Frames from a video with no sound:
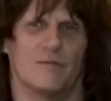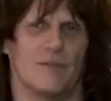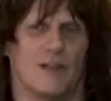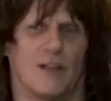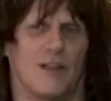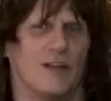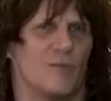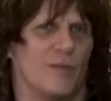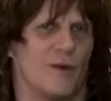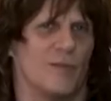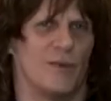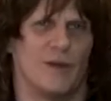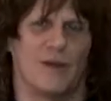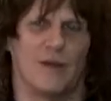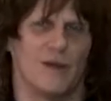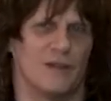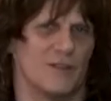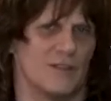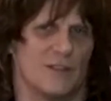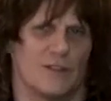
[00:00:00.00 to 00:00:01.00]
I loved my
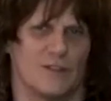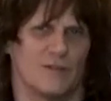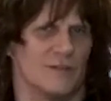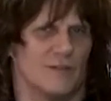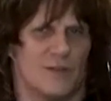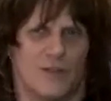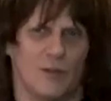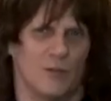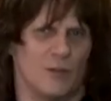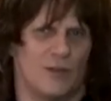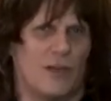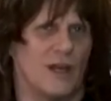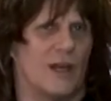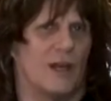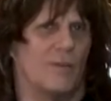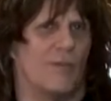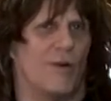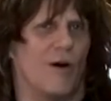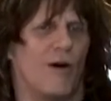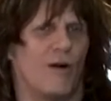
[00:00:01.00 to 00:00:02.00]
parents, and you know, we had
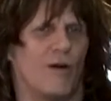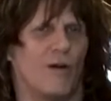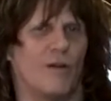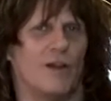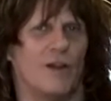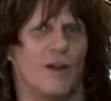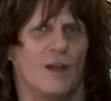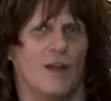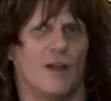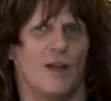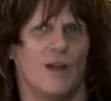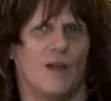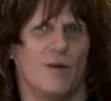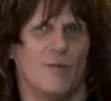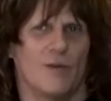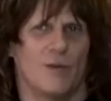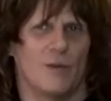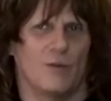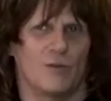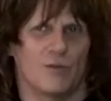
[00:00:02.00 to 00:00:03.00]
a ball.
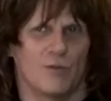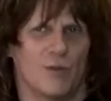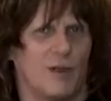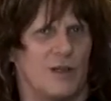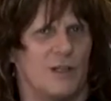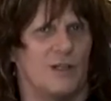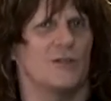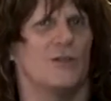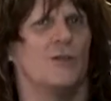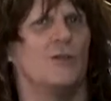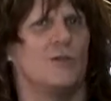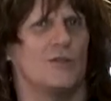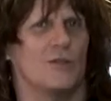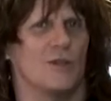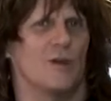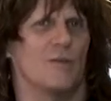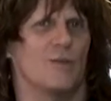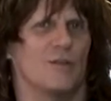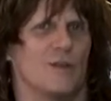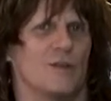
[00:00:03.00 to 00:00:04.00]
But I was running to
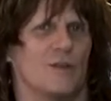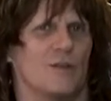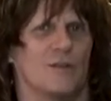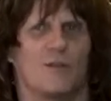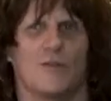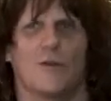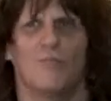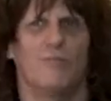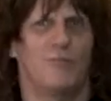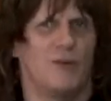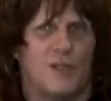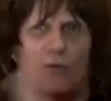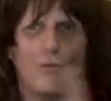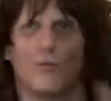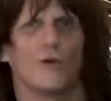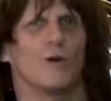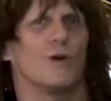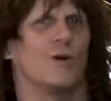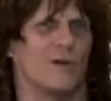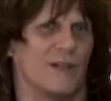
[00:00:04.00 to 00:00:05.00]
something. There's a big
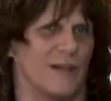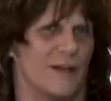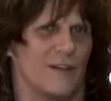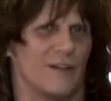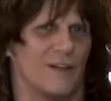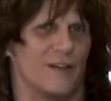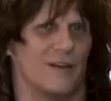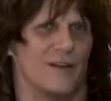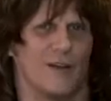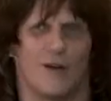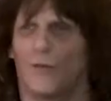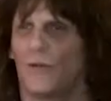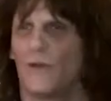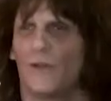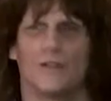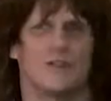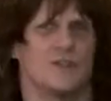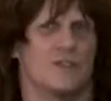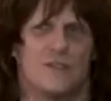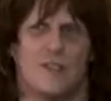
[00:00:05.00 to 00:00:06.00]
world out there, and I wanted
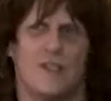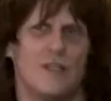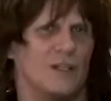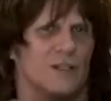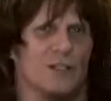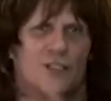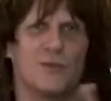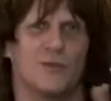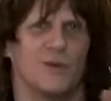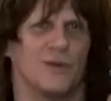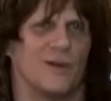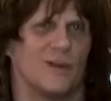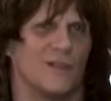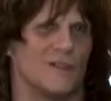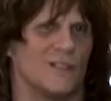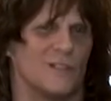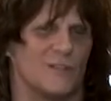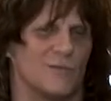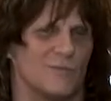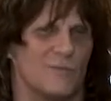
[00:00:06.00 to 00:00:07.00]
to see and
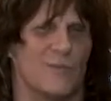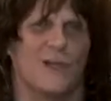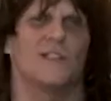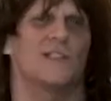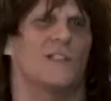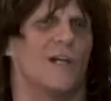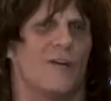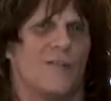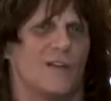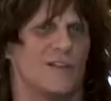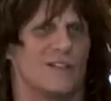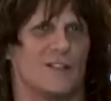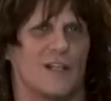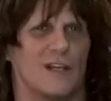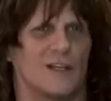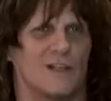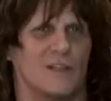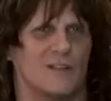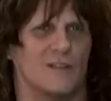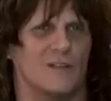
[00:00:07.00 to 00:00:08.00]
experience as much of it as
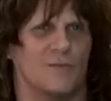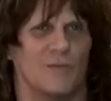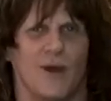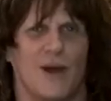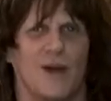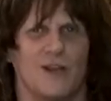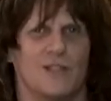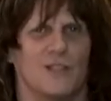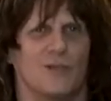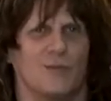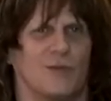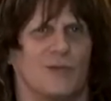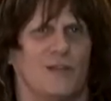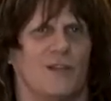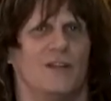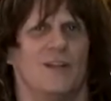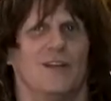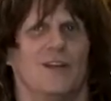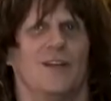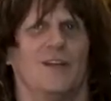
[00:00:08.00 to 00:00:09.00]
I could possibly,